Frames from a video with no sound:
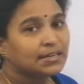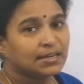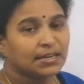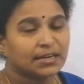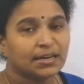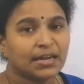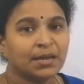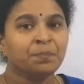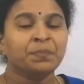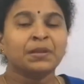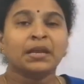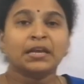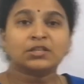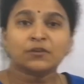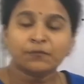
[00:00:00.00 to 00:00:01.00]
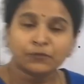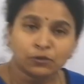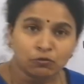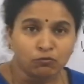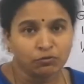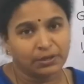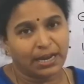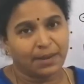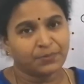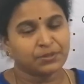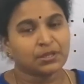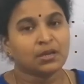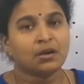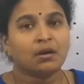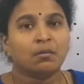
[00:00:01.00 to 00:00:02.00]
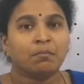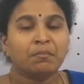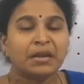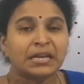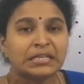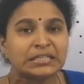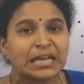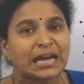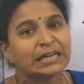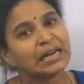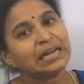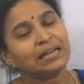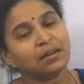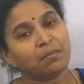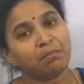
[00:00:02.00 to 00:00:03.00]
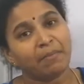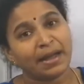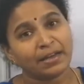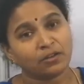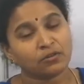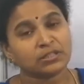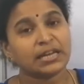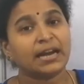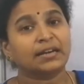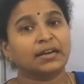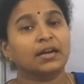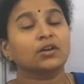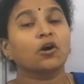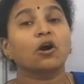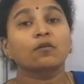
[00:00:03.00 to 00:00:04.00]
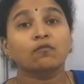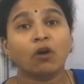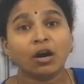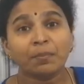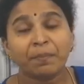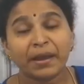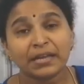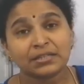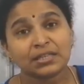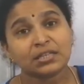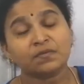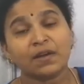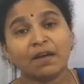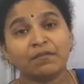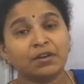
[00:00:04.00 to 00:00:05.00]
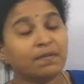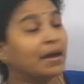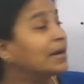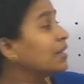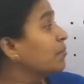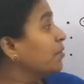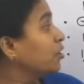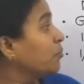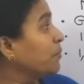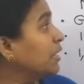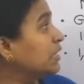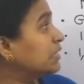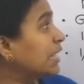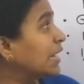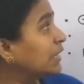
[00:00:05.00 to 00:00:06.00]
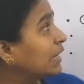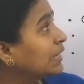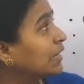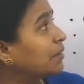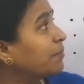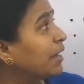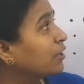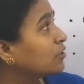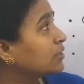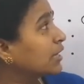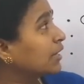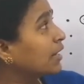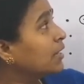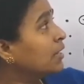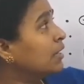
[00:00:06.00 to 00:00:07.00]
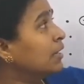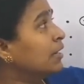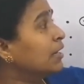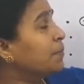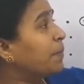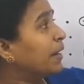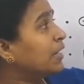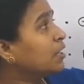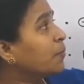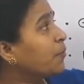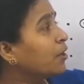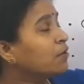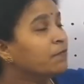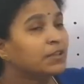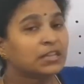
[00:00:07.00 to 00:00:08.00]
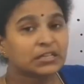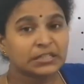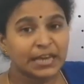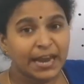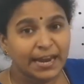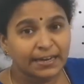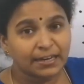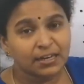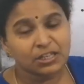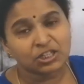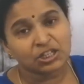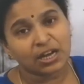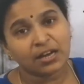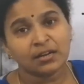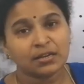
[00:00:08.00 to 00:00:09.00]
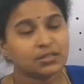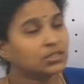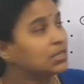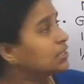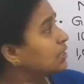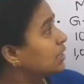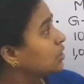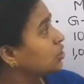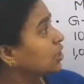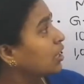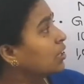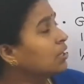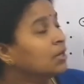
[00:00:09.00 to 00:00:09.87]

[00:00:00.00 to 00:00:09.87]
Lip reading: DNA is of two types, mini satellite, microsatellite. On what basis we have divided them into mini satellite and microsatellite? Depending upon whether it's AT rich or GC rich,